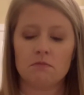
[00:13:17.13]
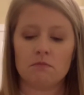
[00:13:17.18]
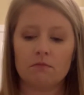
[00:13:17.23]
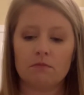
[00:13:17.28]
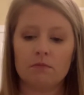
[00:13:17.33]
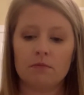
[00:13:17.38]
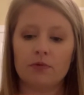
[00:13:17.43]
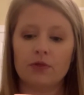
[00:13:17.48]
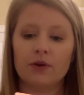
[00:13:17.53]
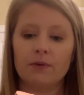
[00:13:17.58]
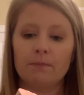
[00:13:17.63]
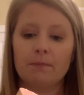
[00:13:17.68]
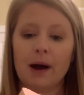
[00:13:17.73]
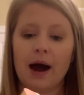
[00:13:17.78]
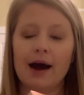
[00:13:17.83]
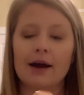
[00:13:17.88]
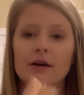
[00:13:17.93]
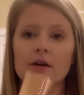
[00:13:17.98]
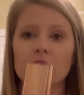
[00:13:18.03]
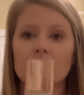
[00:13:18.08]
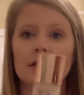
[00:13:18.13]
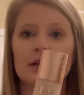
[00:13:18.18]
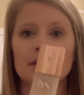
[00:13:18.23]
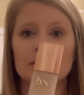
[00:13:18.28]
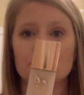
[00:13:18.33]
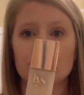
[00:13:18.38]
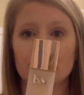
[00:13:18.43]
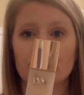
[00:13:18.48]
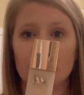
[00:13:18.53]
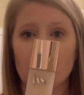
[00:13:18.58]
The bottle is
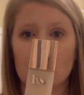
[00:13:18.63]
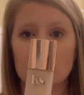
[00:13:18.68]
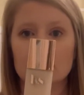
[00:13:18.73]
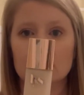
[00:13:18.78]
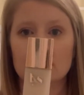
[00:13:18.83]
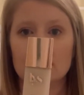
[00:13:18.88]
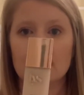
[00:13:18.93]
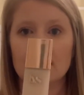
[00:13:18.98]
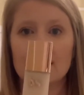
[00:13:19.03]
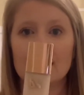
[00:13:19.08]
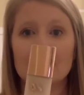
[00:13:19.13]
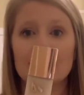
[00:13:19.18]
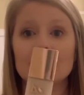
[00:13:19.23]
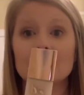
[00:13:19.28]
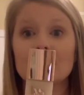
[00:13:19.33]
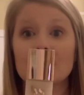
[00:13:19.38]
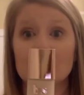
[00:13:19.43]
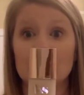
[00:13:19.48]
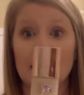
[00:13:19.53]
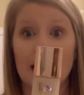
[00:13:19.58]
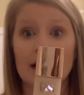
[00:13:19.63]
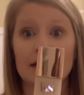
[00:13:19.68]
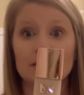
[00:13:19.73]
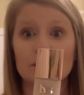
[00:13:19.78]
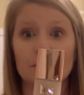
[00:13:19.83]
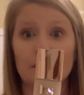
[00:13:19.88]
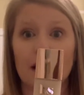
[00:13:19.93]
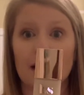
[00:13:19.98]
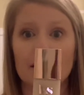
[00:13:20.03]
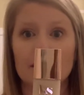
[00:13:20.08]
frosted. It is a glass
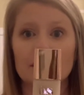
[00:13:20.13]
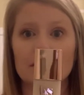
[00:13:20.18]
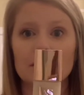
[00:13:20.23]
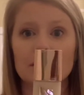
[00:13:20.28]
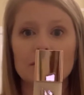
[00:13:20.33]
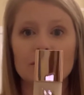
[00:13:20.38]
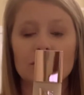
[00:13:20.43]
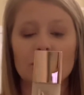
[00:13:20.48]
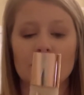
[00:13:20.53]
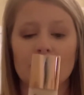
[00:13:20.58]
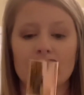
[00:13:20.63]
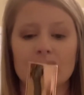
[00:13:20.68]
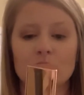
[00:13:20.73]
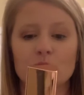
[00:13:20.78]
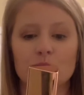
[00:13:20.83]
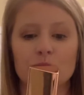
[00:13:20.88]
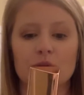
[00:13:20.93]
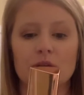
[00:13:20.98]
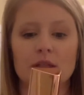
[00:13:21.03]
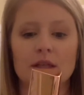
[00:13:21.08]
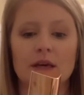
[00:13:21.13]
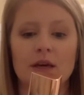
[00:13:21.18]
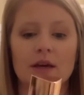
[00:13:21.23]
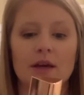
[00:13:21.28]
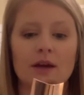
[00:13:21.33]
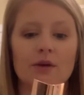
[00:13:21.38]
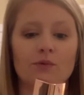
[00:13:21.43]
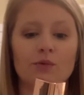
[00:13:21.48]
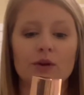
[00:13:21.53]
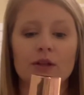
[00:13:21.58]
bottle, so that's really,
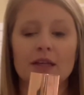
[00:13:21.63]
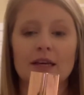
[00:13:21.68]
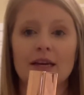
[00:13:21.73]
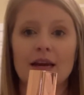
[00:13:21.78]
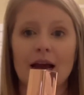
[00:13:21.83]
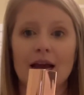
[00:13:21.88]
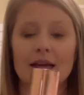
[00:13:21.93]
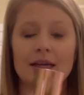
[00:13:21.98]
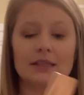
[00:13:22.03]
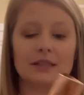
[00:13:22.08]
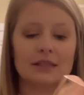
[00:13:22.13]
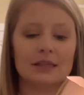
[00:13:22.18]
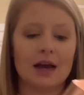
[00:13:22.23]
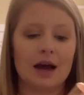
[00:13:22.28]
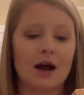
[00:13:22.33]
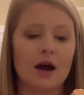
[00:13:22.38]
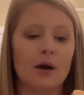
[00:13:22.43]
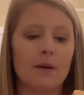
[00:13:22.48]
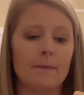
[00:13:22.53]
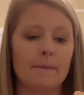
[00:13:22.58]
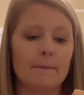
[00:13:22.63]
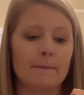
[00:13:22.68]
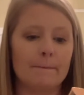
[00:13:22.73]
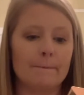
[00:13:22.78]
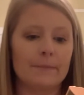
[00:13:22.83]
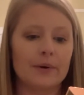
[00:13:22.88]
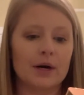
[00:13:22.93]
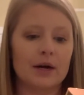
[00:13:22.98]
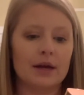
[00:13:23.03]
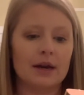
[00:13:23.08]
really nice.
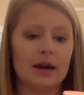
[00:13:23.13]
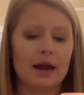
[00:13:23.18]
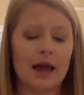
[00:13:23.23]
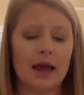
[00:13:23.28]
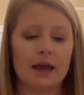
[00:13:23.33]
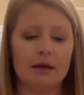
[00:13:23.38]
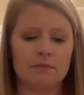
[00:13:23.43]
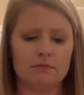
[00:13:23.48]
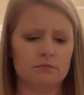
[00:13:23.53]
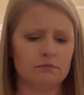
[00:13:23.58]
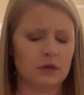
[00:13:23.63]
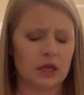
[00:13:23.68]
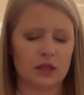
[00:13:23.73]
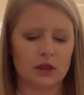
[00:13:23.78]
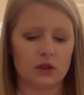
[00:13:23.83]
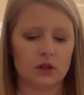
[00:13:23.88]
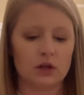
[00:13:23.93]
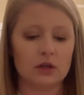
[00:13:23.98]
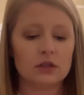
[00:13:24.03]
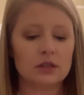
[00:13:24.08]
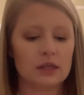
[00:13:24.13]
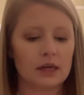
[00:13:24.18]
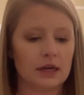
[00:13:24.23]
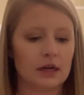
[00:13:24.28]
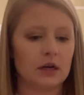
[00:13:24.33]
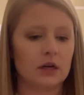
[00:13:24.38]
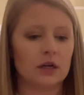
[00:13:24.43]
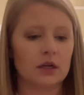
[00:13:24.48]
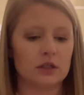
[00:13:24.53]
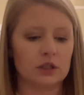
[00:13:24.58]
But it looks like a
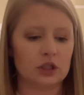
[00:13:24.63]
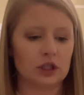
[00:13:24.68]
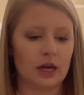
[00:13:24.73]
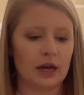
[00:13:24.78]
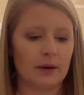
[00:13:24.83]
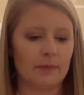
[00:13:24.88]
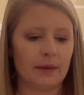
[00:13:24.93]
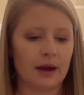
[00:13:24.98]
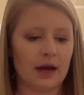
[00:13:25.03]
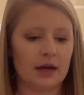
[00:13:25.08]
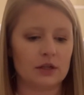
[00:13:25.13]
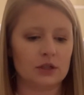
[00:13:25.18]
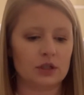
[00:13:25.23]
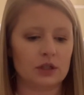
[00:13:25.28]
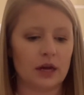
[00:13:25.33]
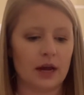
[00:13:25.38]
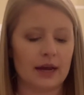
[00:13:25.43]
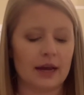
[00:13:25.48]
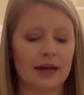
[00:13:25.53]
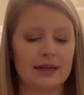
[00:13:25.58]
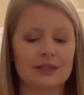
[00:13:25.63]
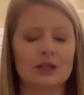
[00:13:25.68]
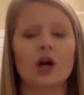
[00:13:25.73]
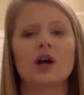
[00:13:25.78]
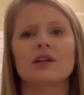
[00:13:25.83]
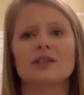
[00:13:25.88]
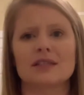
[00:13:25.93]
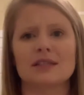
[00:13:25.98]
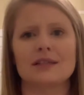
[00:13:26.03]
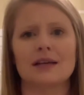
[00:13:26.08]
good shade match. It's
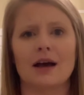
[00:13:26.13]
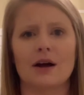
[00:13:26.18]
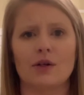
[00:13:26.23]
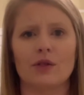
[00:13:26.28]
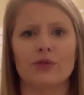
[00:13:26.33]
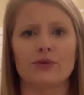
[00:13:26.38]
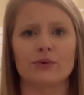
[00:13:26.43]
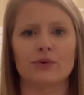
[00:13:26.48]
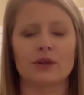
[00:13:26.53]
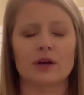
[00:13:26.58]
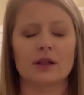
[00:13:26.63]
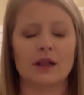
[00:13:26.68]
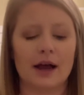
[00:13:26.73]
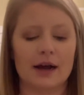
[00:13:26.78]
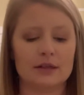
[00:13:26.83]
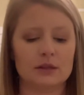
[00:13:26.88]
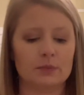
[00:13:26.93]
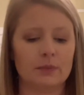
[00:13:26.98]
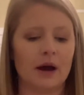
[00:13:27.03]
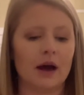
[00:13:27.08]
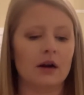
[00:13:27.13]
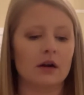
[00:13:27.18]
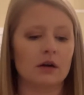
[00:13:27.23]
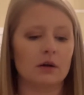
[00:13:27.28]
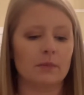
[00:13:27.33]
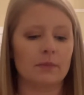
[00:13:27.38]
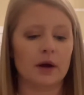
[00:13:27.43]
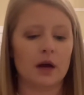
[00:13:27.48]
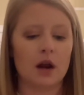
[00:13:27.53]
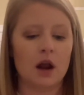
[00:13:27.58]
hard to tell through the glass bottle,
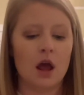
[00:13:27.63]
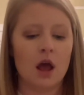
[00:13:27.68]
but